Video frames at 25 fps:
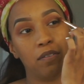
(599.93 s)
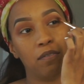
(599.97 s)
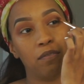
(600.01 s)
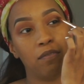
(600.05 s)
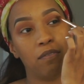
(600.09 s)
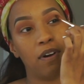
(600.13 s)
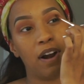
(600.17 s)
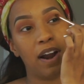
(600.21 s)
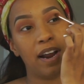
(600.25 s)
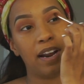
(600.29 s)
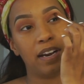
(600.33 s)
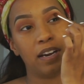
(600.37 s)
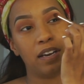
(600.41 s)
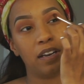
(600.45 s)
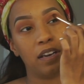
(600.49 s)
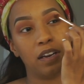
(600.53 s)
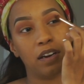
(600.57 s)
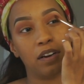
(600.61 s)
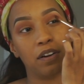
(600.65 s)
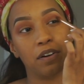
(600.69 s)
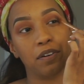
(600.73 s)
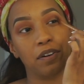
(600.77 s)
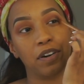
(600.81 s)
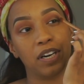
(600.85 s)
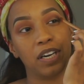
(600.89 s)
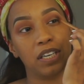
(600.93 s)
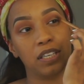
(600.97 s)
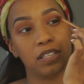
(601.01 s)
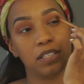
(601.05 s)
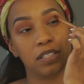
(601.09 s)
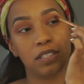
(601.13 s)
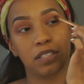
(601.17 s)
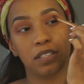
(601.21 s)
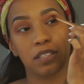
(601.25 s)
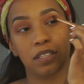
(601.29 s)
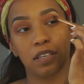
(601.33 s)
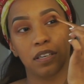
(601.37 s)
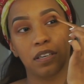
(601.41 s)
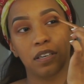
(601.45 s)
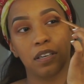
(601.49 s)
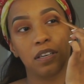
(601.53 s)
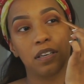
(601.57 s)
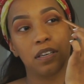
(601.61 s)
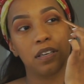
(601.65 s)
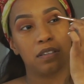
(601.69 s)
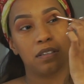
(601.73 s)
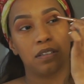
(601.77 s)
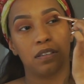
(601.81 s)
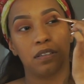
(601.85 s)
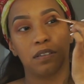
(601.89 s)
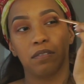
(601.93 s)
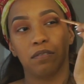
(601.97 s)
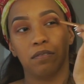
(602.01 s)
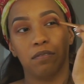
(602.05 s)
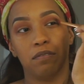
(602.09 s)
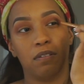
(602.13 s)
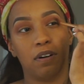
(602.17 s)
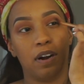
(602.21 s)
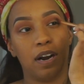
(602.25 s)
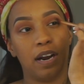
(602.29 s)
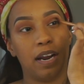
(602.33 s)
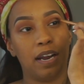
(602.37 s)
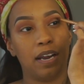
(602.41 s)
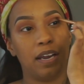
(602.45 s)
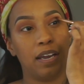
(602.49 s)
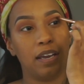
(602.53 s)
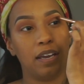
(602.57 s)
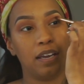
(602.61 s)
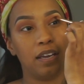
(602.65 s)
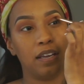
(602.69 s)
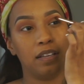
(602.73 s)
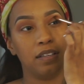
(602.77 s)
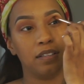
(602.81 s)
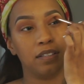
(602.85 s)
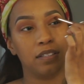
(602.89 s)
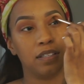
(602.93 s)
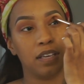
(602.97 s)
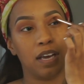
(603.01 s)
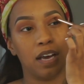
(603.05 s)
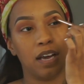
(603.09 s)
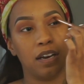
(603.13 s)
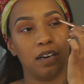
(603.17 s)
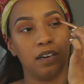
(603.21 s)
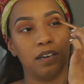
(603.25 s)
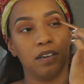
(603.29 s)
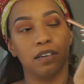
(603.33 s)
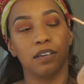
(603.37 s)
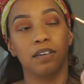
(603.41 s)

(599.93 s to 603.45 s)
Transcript: right in the crease right inside of the